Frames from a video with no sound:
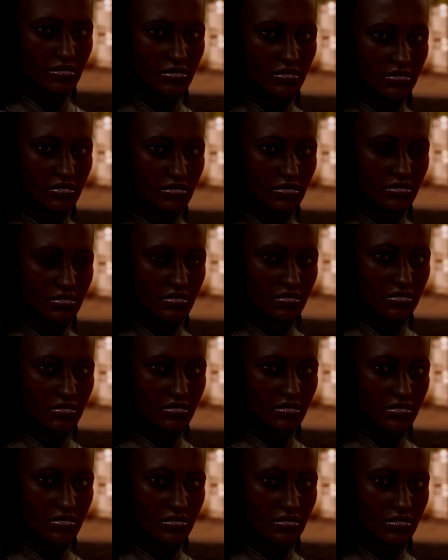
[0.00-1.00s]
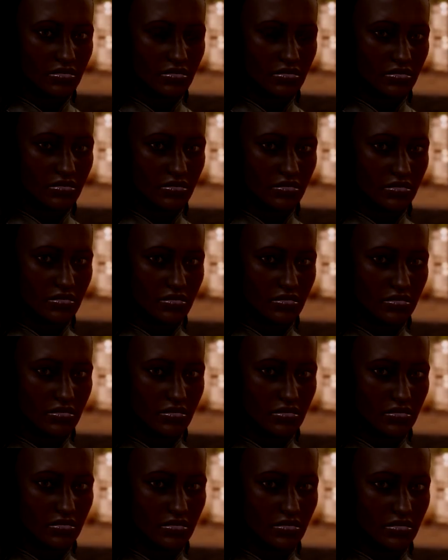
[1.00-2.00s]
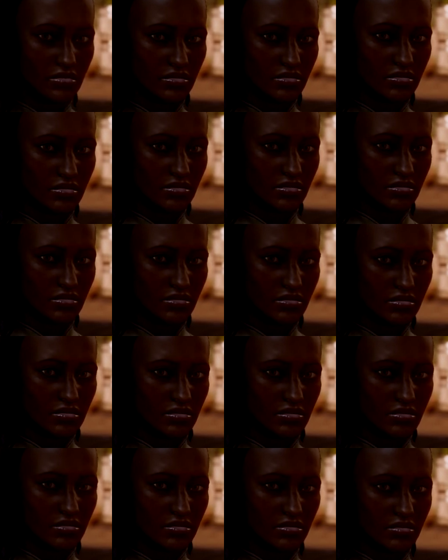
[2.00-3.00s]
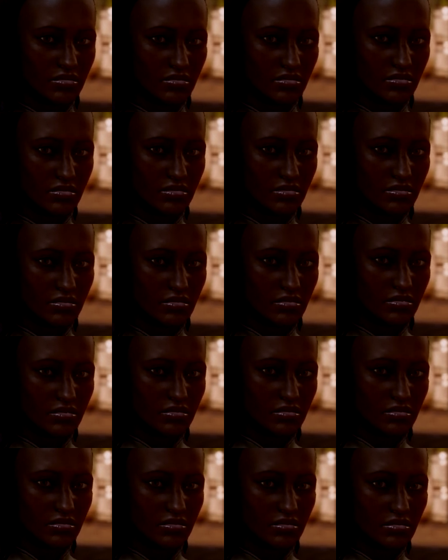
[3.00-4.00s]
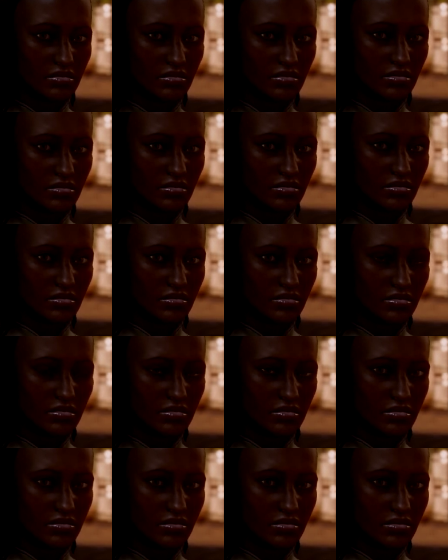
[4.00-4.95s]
Nothing is said.